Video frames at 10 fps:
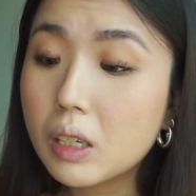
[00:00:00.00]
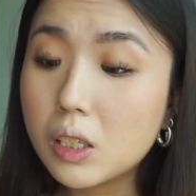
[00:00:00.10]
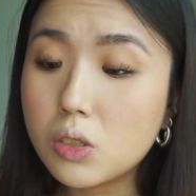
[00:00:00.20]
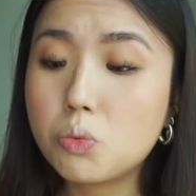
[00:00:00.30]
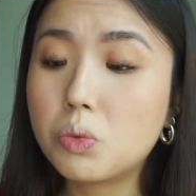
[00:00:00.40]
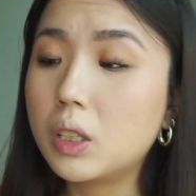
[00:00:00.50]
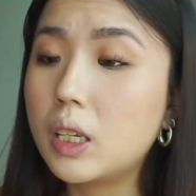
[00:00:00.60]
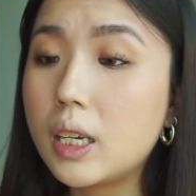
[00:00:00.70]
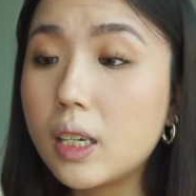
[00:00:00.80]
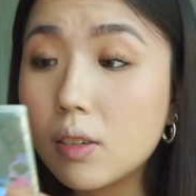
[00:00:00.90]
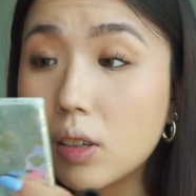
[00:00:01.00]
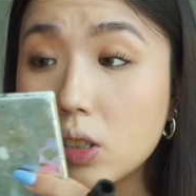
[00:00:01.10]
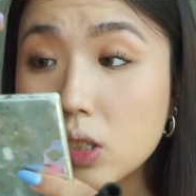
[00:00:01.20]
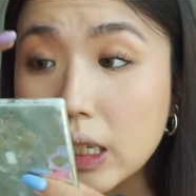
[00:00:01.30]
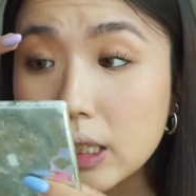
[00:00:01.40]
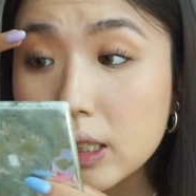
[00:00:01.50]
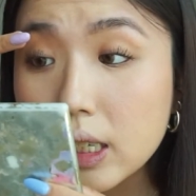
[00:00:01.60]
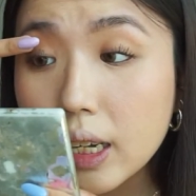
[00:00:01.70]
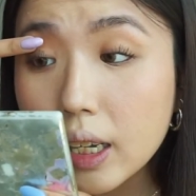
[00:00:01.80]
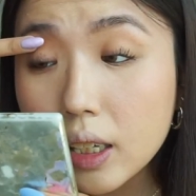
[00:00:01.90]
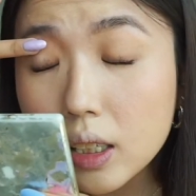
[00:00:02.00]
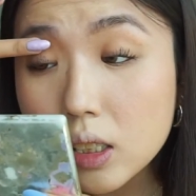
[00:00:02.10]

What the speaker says: It's really addicting.